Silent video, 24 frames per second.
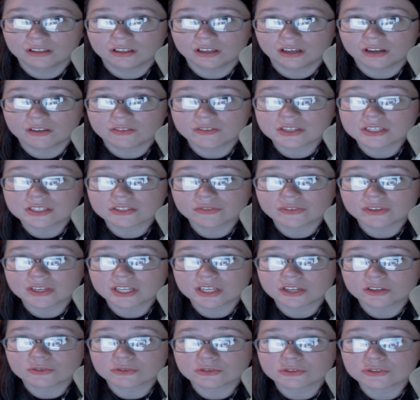of these
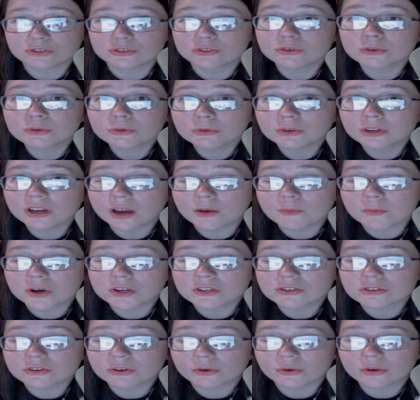videos soon. I'm
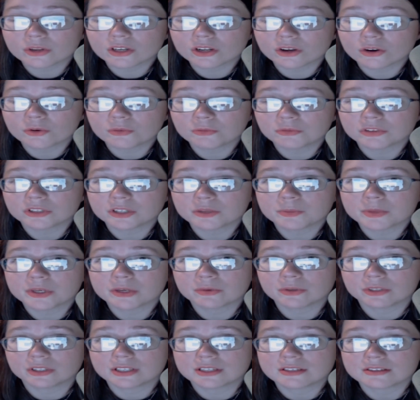also going to hopefully be
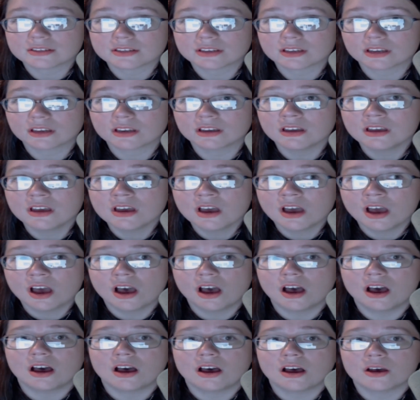releasing
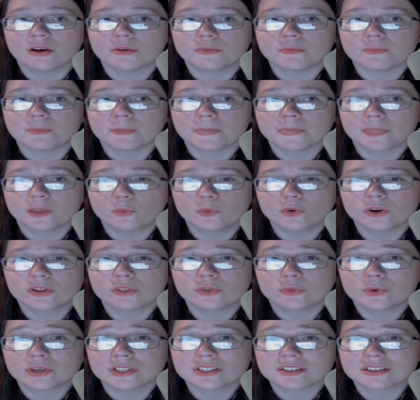one of the
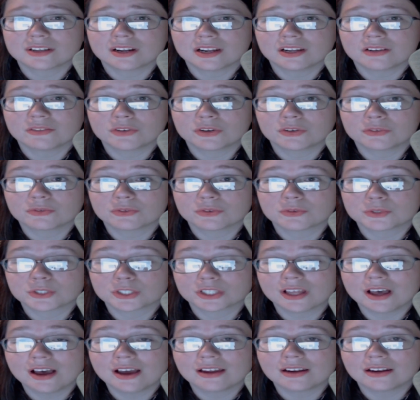ones that I'd filmed from
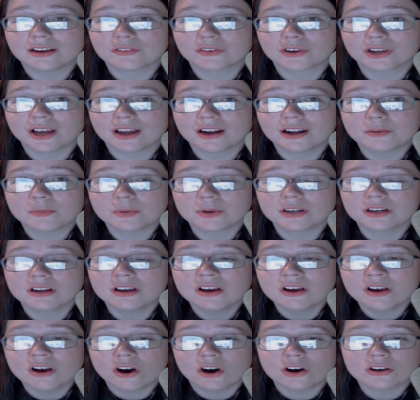July and never got up, and
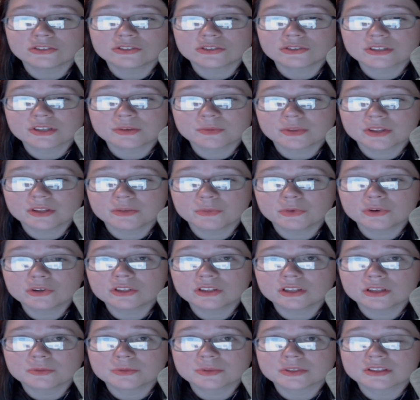also some of the book
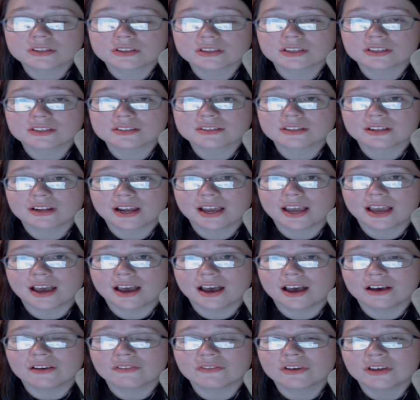clubs and things that I
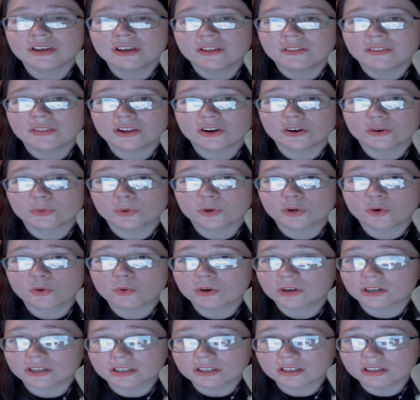have that are
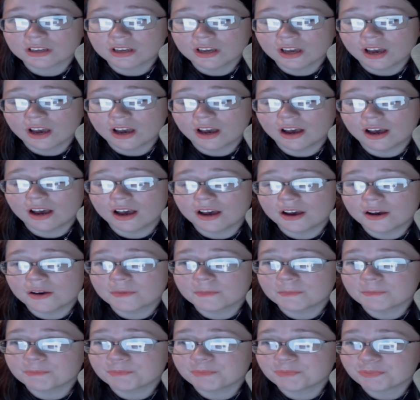recorded,
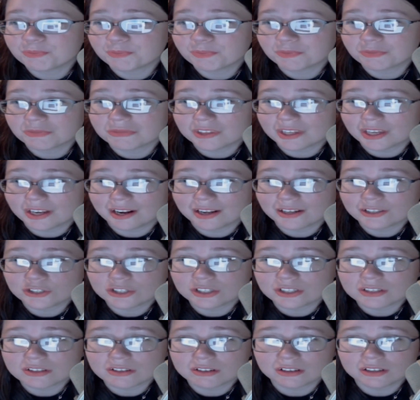and
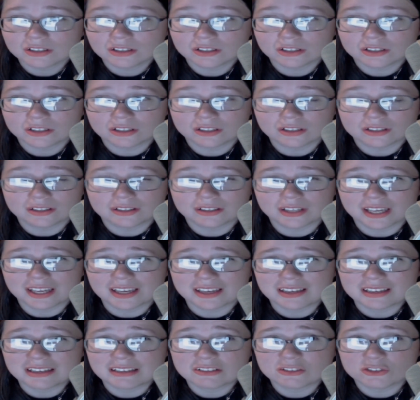actually starting to, like,
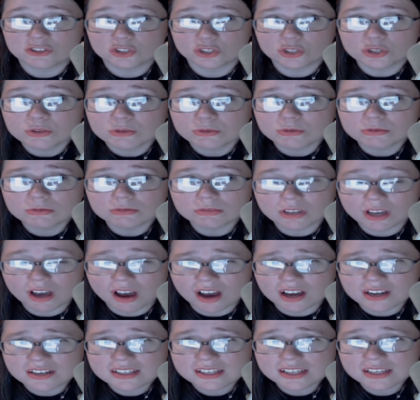do
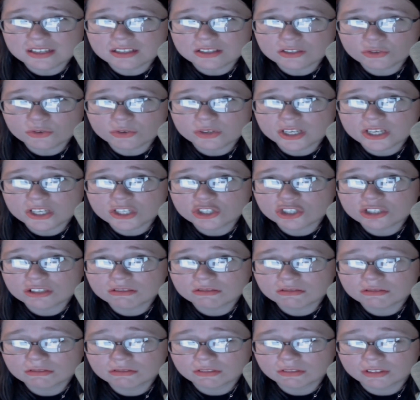content creation.
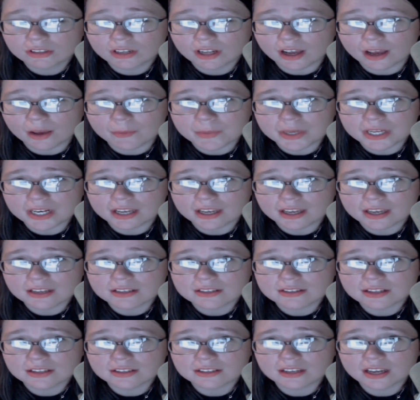I mean, I guess
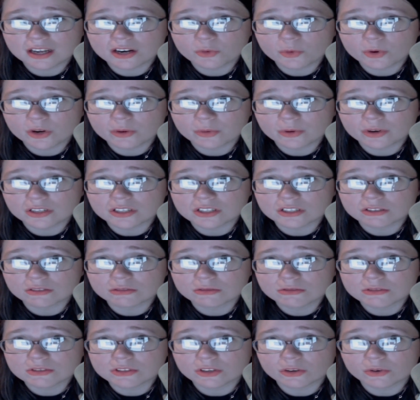that's kind of what I want to do,
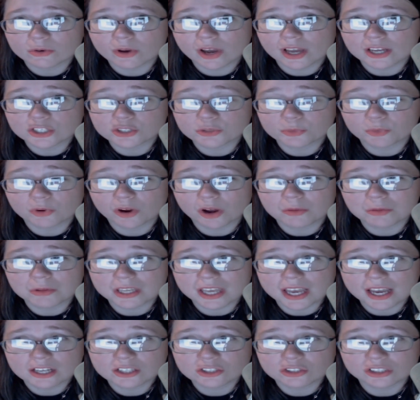so I should probably
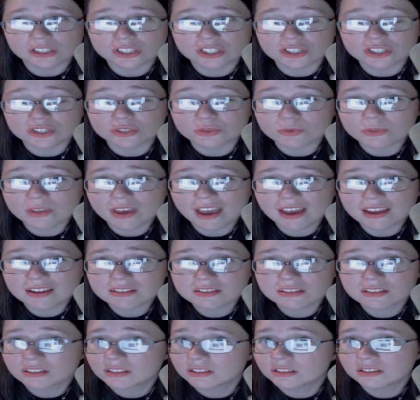actually do that
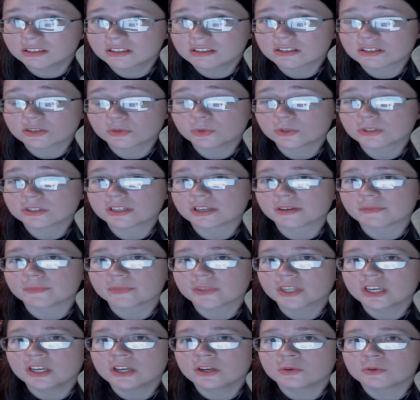So we'll see.
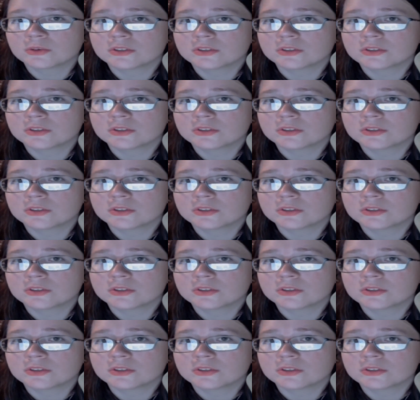We'll